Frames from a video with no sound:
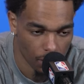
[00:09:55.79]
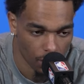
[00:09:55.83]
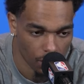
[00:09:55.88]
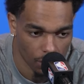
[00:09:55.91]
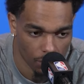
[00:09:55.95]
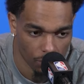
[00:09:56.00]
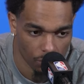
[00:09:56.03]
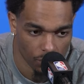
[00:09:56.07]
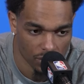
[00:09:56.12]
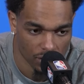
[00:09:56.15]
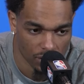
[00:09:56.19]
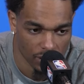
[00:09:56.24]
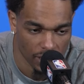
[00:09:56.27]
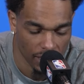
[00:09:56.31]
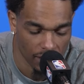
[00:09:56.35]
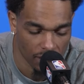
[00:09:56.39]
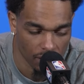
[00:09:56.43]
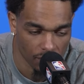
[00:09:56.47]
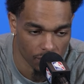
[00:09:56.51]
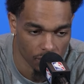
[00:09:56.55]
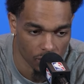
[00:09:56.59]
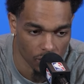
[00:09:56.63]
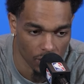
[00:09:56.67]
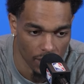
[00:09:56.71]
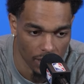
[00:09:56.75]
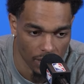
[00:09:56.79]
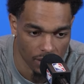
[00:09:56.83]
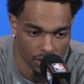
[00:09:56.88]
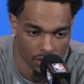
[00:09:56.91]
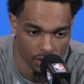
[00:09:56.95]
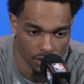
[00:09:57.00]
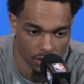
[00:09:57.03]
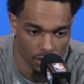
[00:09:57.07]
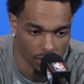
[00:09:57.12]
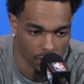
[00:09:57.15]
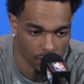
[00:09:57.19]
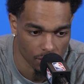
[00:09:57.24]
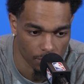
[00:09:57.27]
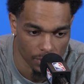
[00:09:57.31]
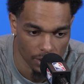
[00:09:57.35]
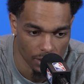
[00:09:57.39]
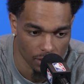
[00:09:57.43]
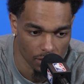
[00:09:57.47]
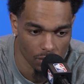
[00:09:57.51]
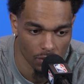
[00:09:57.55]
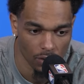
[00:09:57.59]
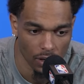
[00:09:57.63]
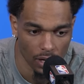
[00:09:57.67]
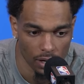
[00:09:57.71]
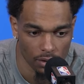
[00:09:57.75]
it wasn't that difficult, honestly, because, I mean,
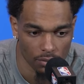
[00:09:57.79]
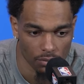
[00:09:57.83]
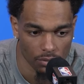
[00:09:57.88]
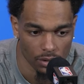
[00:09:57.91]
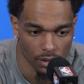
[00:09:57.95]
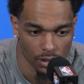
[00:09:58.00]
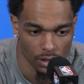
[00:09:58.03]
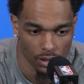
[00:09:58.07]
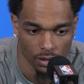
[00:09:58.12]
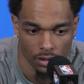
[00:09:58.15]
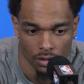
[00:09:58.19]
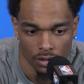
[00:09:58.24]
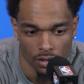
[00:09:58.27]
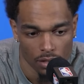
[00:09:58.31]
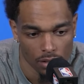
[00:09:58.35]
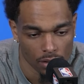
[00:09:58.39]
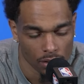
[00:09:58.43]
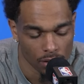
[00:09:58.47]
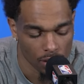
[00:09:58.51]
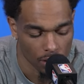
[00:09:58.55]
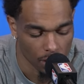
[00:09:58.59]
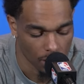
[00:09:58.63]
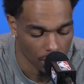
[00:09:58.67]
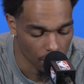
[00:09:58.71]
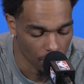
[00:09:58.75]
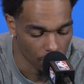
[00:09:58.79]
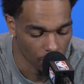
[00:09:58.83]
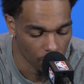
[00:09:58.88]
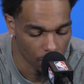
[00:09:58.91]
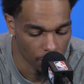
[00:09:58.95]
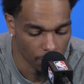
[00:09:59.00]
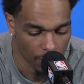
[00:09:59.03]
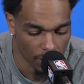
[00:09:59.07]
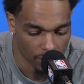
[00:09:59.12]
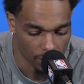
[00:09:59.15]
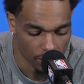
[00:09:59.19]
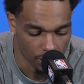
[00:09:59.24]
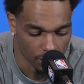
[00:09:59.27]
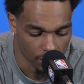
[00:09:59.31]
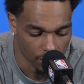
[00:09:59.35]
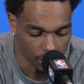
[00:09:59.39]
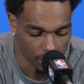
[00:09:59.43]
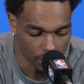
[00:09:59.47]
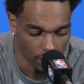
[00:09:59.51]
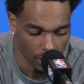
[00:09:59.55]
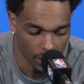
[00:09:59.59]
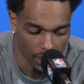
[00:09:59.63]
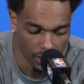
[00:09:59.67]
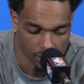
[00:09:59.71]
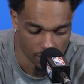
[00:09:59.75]
you can't really worry about the
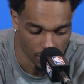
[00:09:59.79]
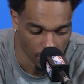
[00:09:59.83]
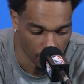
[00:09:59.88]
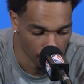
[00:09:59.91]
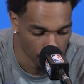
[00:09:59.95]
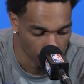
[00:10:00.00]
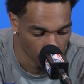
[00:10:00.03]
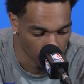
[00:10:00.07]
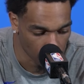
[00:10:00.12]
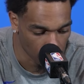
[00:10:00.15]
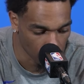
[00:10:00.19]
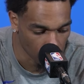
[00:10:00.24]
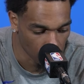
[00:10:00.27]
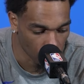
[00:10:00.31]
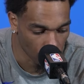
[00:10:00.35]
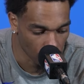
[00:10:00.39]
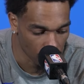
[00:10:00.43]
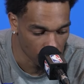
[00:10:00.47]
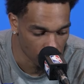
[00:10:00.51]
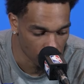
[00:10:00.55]
last game going